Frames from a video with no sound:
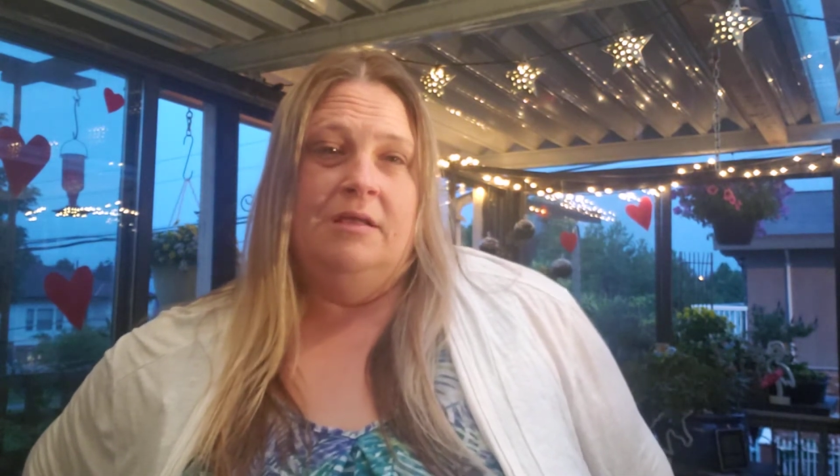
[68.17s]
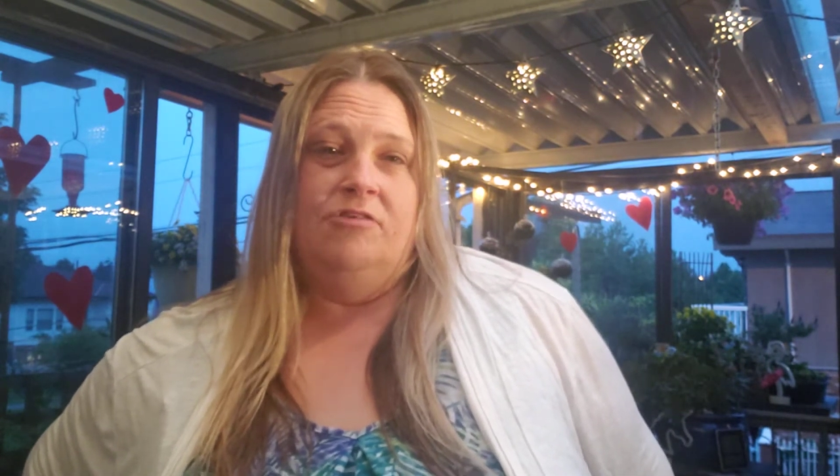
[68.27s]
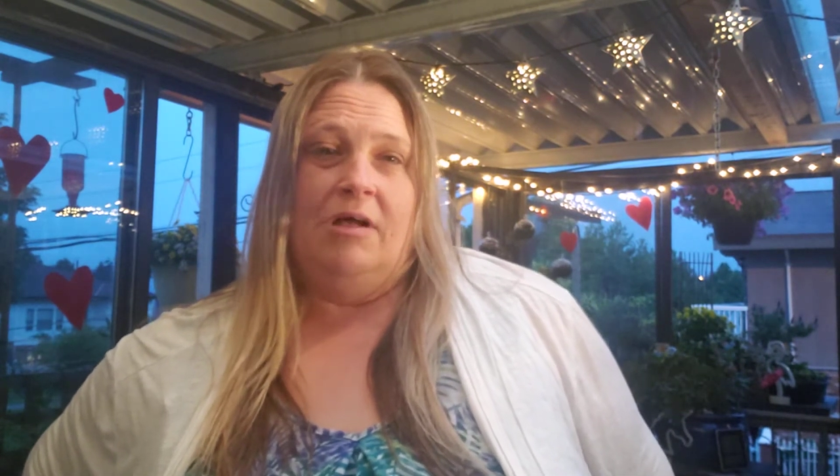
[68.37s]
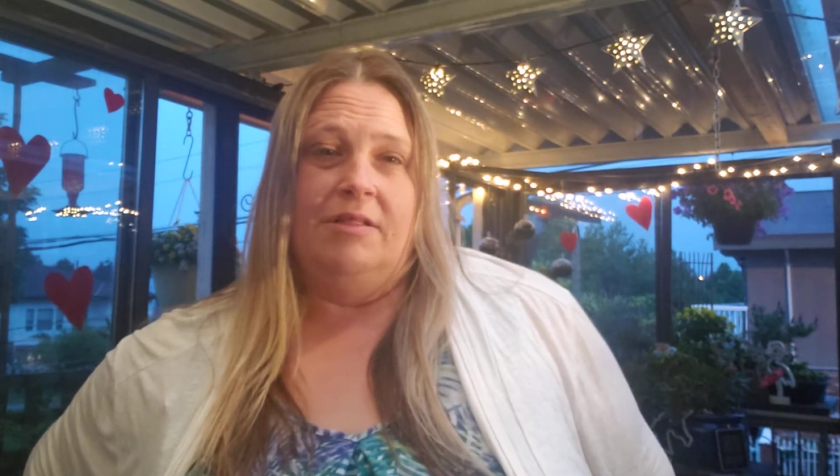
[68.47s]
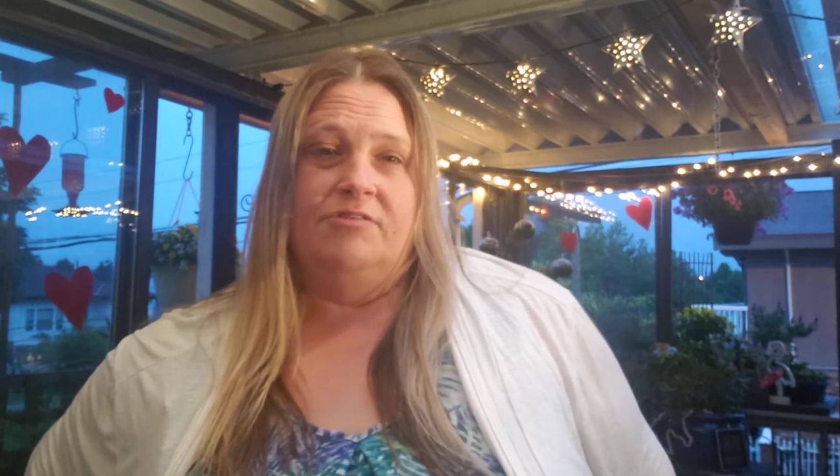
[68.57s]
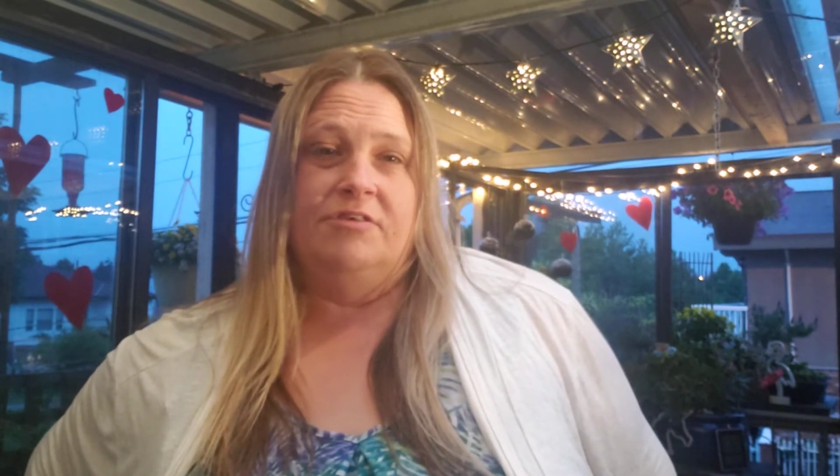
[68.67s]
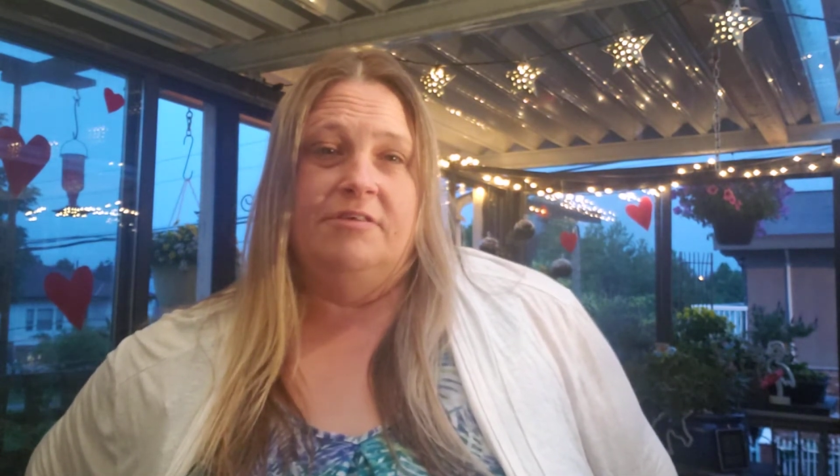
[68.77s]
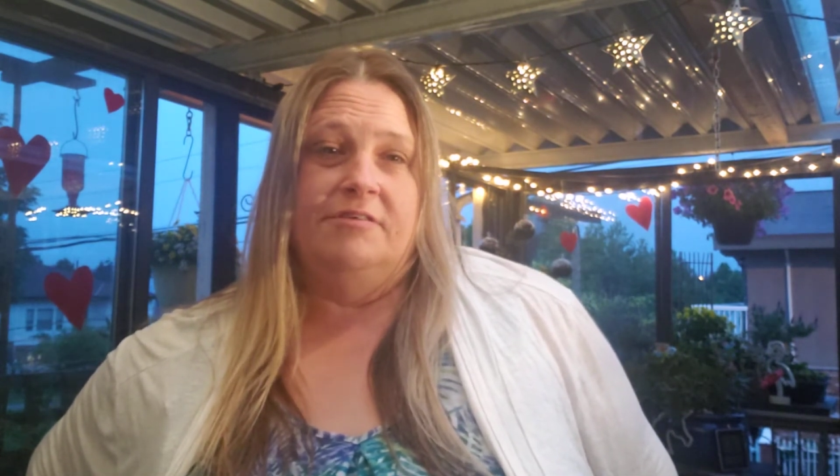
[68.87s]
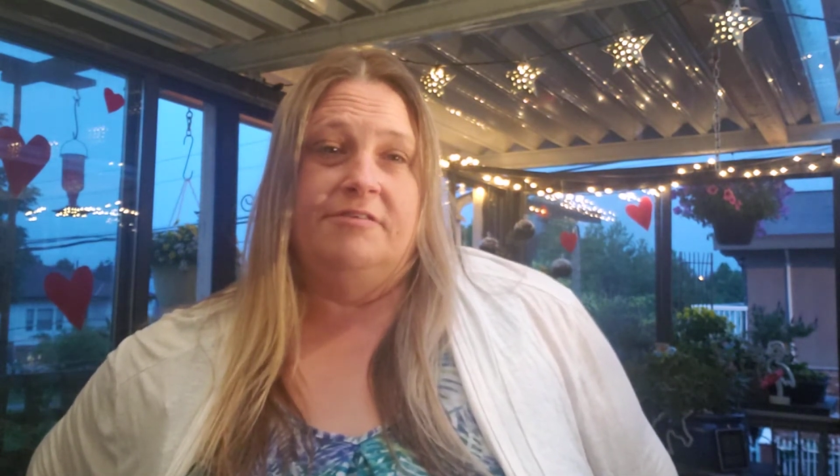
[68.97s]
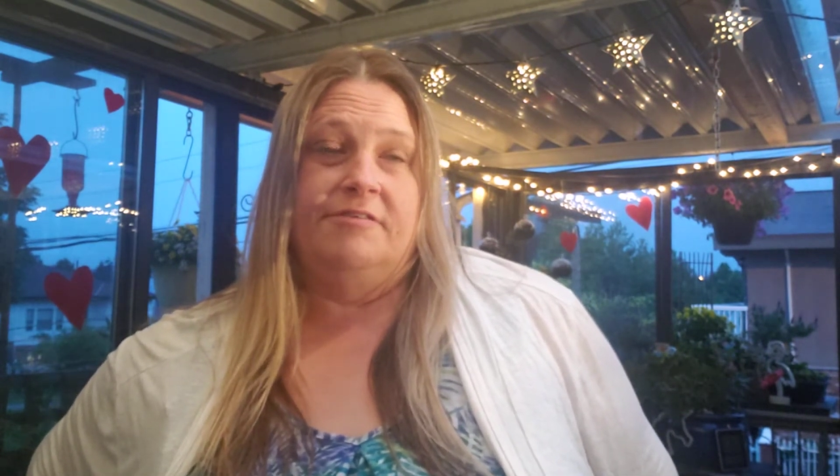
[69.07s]

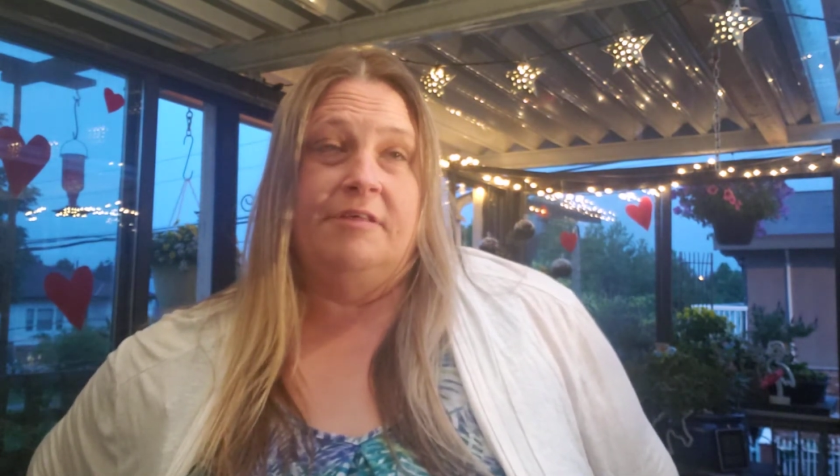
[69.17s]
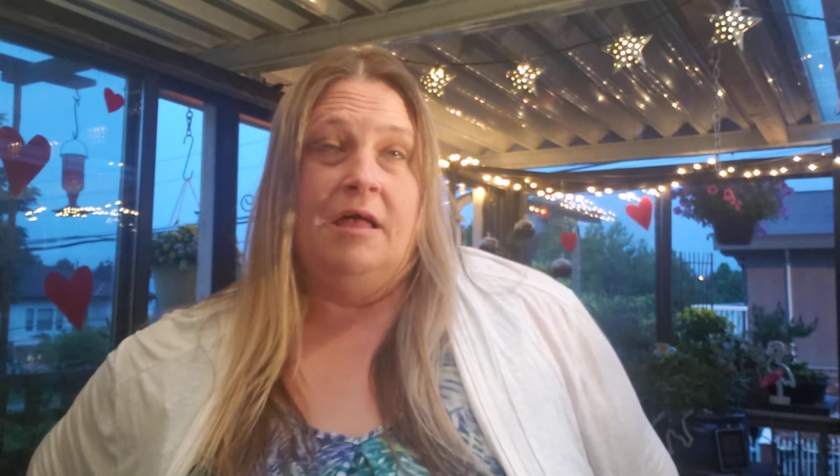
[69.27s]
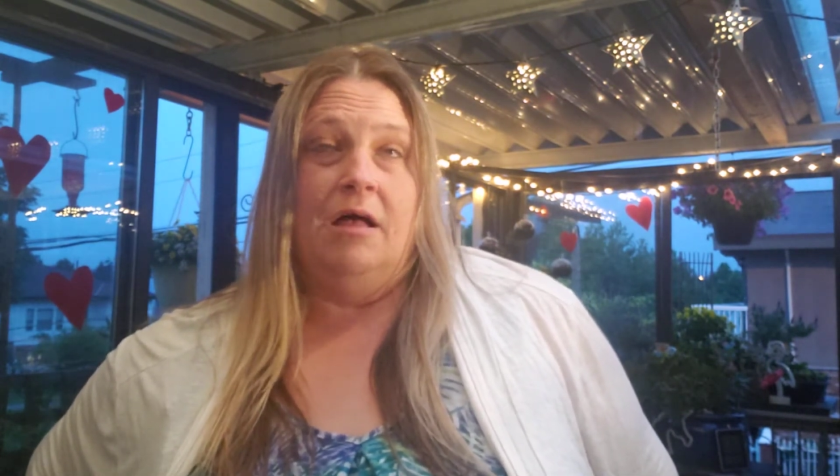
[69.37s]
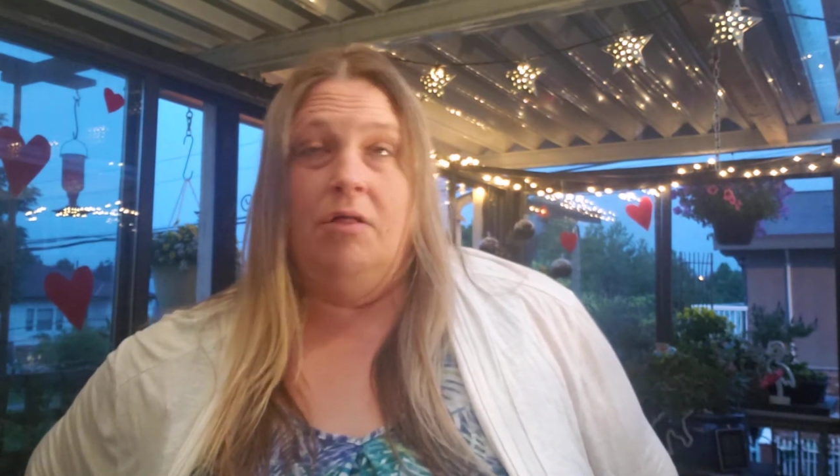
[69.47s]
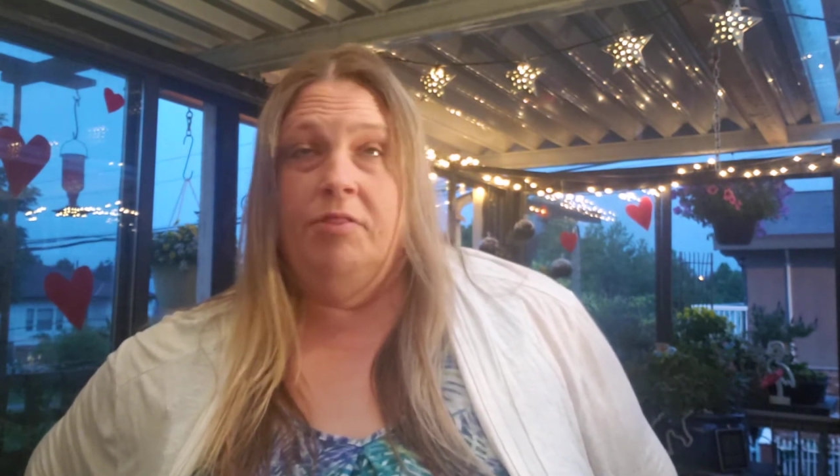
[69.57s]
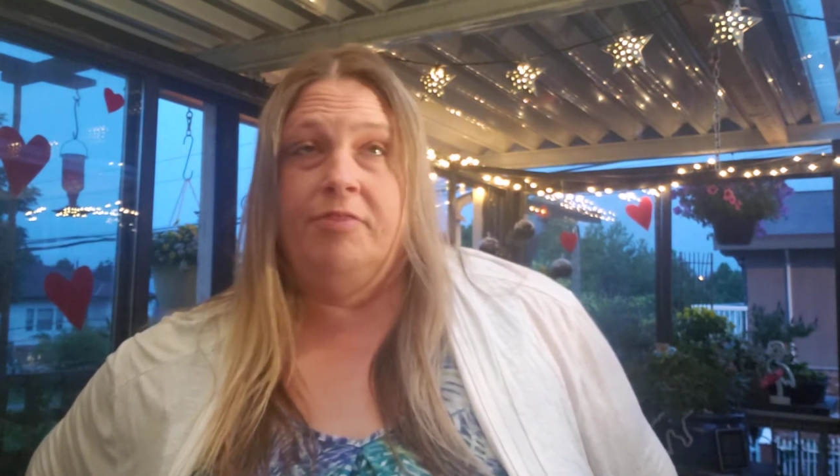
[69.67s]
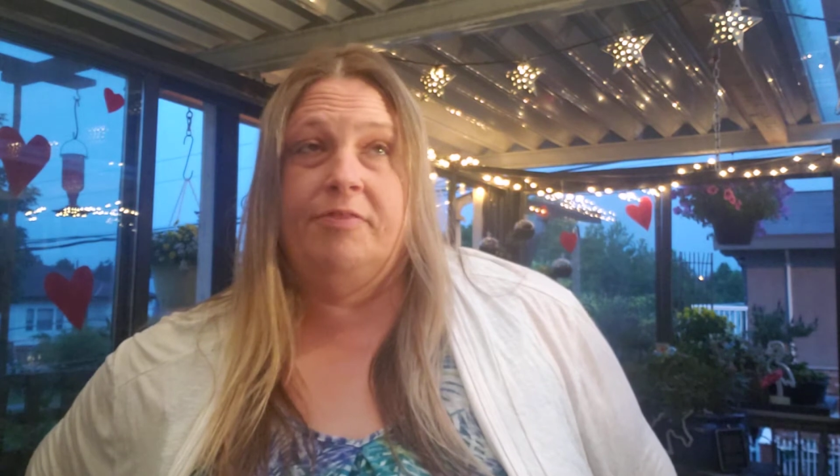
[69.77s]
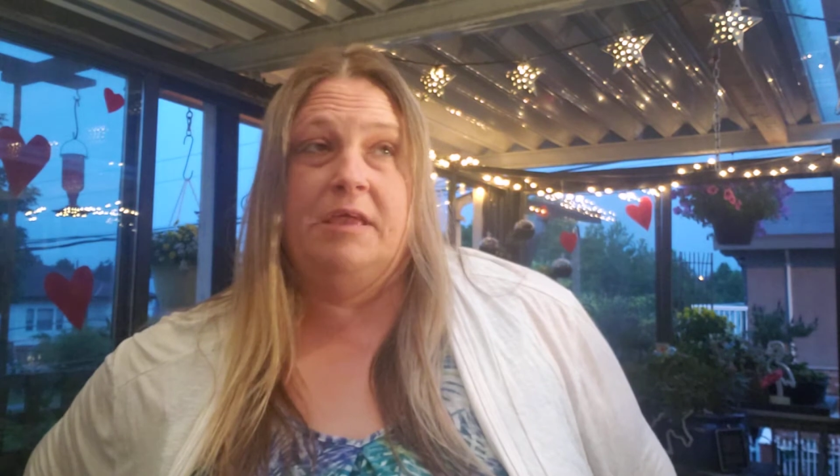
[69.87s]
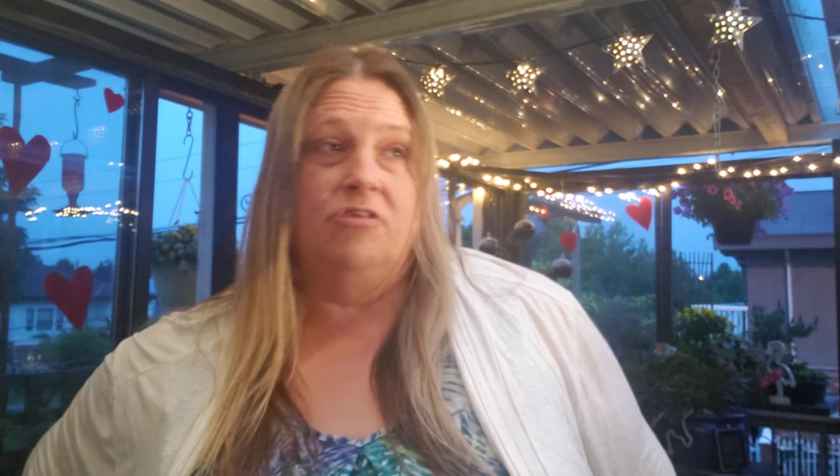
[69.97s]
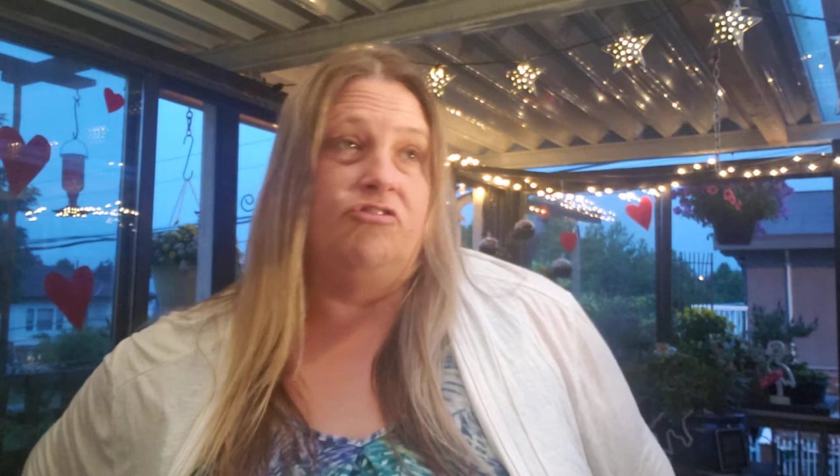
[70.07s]
challenges, health
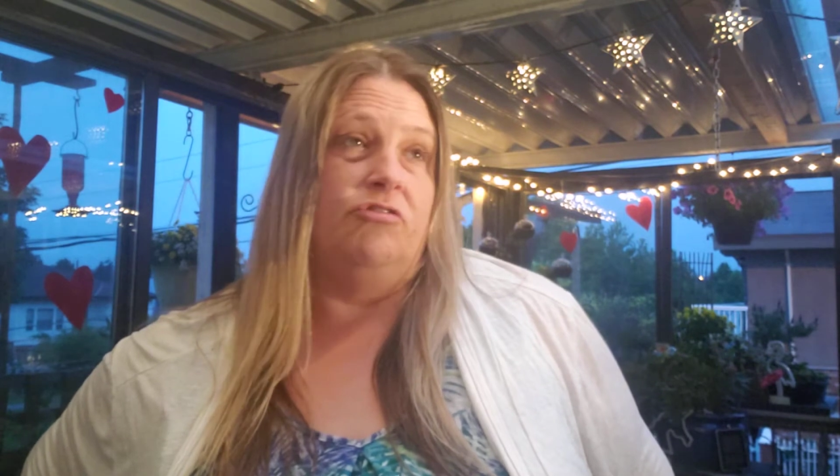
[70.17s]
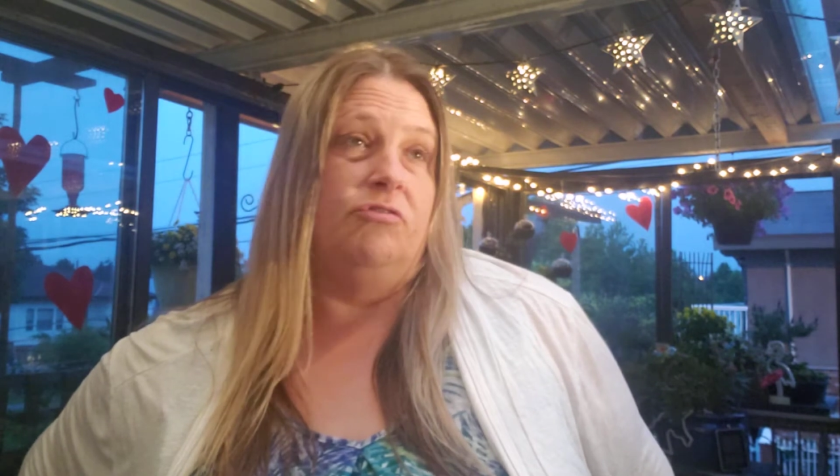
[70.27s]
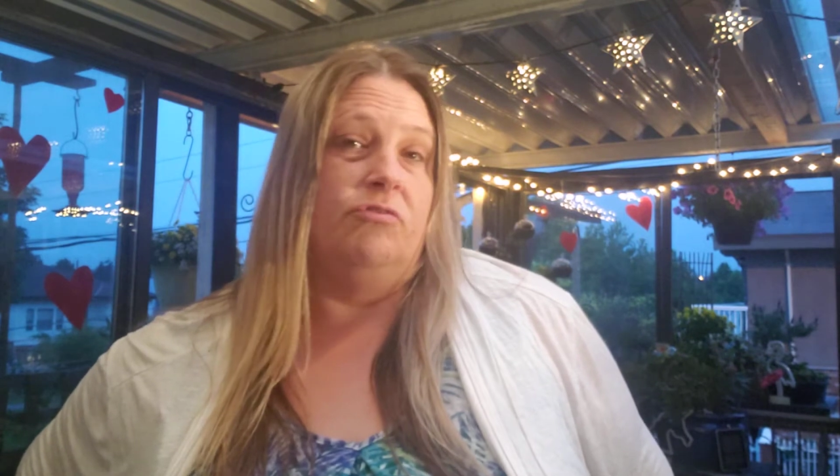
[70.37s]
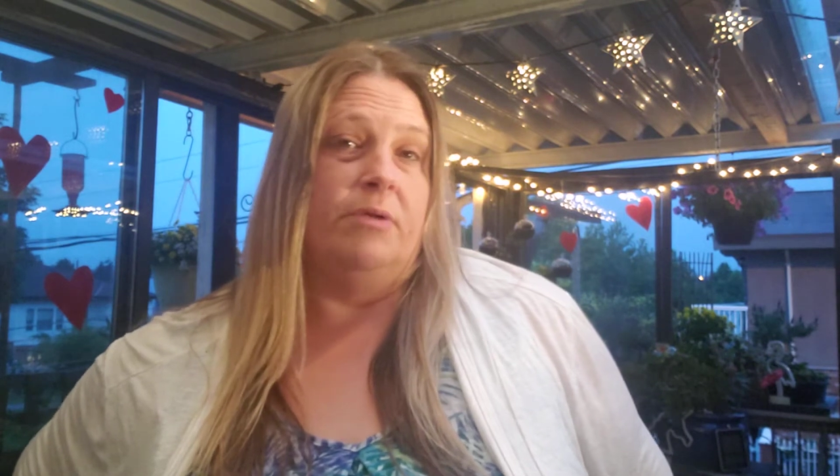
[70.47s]
issues,